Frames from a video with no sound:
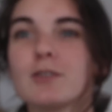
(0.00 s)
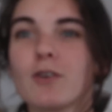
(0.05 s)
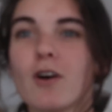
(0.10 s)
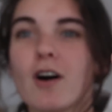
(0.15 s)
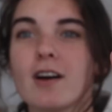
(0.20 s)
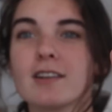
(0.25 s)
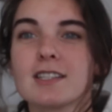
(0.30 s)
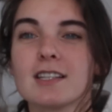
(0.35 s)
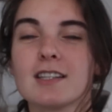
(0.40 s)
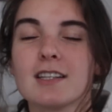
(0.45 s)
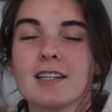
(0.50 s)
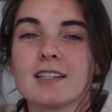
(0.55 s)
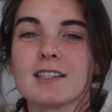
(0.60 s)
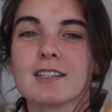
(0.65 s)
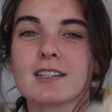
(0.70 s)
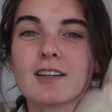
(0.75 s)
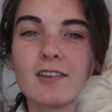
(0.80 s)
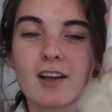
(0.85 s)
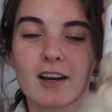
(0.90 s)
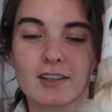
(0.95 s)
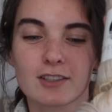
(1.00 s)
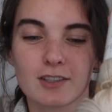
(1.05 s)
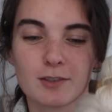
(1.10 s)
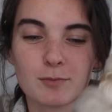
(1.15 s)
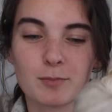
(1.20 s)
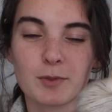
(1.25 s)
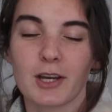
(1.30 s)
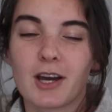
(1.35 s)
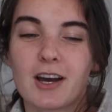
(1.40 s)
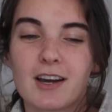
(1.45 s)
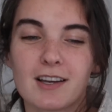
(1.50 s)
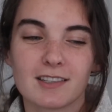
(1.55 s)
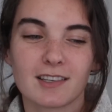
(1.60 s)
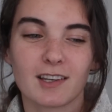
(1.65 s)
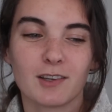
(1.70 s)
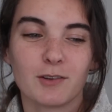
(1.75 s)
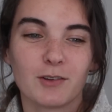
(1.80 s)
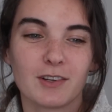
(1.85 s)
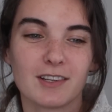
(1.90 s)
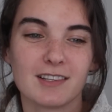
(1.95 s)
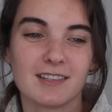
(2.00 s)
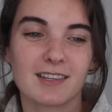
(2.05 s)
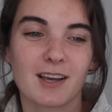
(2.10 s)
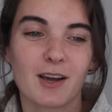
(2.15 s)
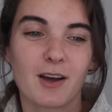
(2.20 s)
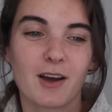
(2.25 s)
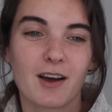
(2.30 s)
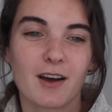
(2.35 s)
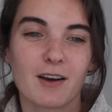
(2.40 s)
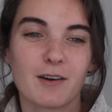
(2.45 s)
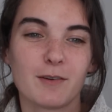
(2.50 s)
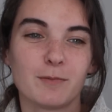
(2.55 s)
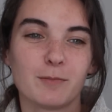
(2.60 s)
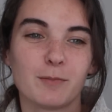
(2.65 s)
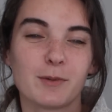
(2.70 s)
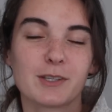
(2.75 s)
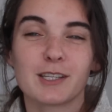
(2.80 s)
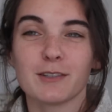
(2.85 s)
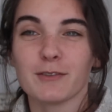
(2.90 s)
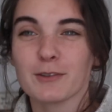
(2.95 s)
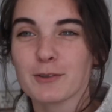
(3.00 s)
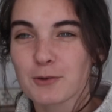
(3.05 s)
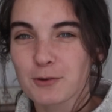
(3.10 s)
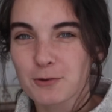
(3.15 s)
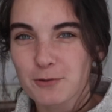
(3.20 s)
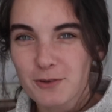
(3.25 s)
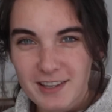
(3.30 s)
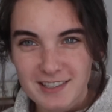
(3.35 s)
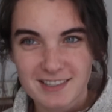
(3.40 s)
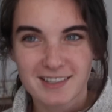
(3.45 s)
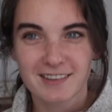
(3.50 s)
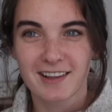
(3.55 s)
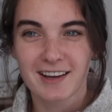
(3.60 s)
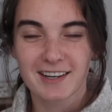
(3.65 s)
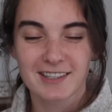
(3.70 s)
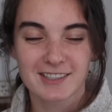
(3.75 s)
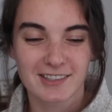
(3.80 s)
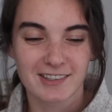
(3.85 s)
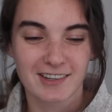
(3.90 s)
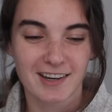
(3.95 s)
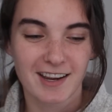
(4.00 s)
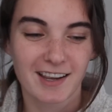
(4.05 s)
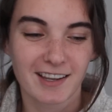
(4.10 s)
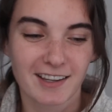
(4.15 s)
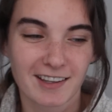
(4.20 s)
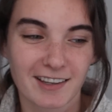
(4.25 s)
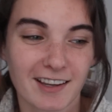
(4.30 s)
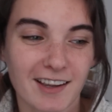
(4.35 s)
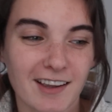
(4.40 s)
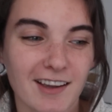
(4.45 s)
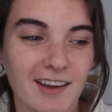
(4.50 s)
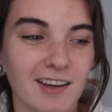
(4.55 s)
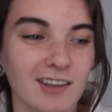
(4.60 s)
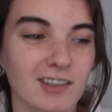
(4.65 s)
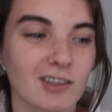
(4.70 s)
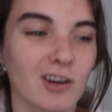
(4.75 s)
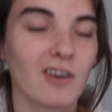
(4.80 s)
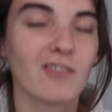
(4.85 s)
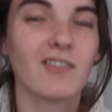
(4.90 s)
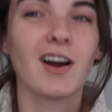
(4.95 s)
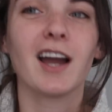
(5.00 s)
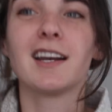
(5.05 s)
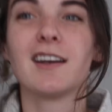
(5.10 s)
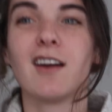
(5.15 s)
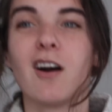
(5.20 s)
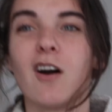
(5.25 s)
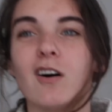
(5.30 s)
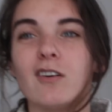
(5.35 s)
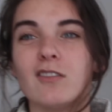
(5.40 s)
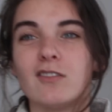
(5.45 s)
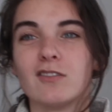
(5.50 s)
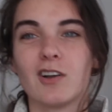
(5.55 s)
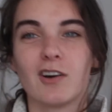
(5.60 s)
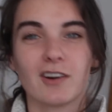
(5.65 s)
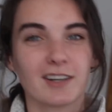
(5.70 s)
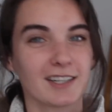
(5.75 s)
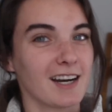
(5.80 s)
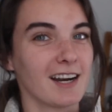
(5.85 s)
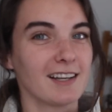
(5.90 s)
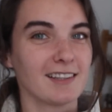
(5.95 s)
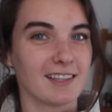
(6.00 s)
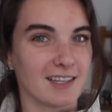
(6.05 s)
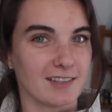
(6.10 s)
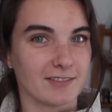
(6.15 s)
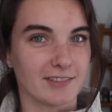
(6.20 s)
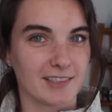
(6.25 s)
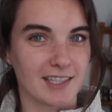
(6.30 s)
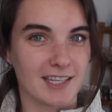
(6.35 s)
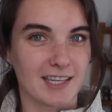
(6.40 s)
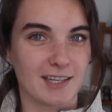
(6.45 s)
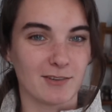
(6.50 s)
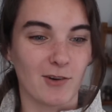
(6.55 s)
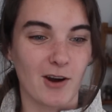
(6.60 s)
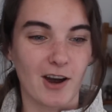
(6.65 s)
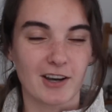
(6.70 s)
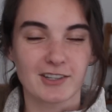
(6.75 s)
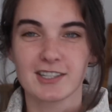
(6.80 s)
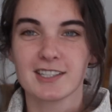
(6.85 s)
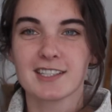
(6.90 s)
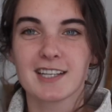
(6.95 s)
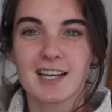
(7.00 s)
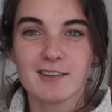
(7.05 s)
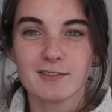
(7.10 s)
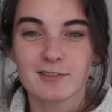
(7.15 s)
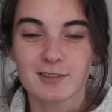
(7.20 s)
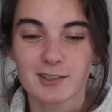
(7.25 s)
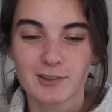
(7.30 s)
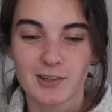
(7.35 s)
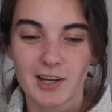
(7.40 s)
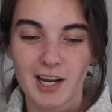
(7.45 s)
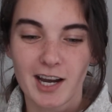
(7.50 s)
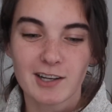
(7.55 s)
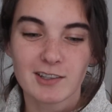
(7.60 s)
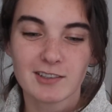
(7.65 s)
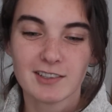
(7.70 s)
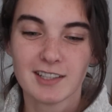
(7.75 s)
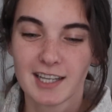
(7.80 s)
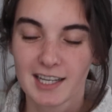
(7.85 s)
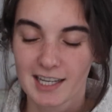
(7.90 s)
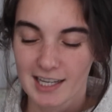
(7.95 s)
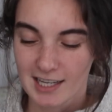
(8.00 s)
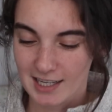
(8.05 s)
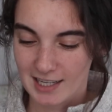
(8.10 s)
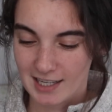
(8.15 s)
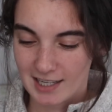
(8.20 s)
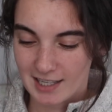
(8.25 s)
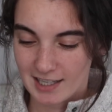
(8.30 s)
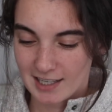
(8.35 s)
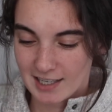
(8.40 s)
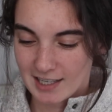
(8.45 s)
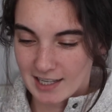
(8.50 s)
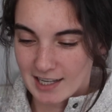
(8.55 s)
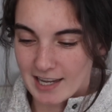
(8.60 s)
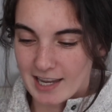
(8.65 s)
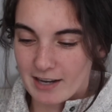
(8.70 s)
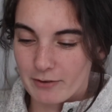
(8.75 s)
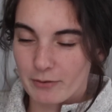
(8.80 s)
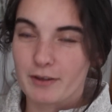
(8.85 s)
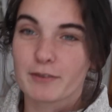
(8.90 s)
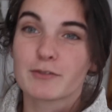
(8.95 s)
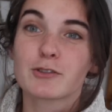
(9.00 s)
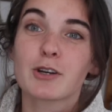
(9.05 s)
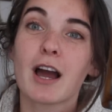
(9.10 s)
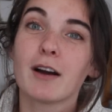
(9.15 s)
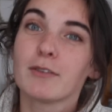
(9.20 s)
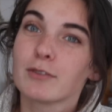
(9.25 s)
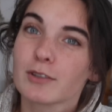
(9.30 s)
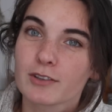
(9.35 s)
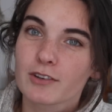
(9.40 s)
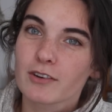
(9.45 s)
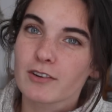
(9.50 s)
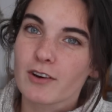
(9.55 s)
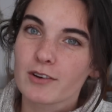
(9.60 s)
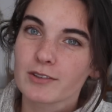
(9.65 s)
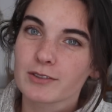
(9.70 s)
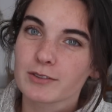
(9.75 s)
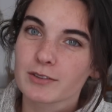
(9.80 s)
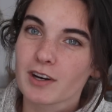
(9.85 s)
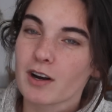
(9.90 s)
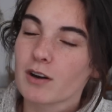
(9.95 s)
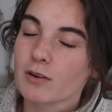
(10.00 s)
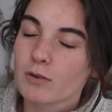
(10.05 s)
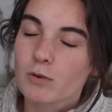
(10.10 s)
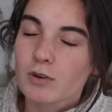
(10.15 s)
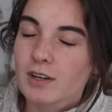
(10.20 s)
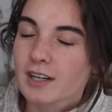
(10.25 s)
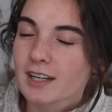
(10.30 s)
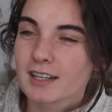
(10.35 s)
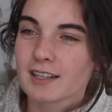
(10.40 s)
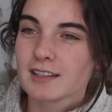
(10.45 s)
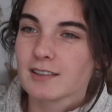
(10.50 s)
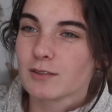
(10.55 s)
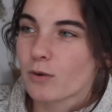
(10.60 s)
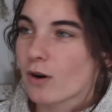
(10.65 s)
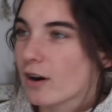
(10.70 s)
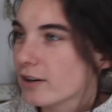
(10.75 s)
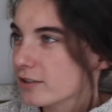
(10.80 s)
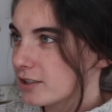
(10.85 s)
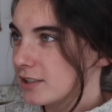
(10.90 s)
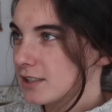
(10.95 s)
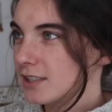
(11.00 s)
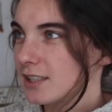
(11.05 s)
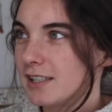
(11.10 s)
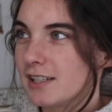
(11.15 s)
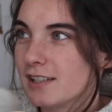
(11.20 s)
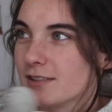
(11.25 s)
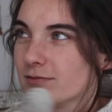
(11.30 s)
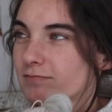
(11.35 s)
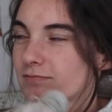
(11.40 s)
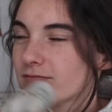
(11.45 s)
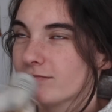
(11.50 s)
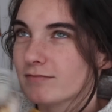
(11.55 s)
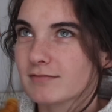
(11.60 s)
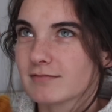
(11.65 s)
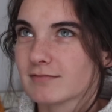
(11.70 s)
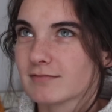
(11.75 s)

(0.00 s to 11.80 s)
drawn to this collection because it was a Pacific Northwest collection, and y'all might know, Logan and I lived in Washington for a while, and we've traveled all throughout Oregon and Washington.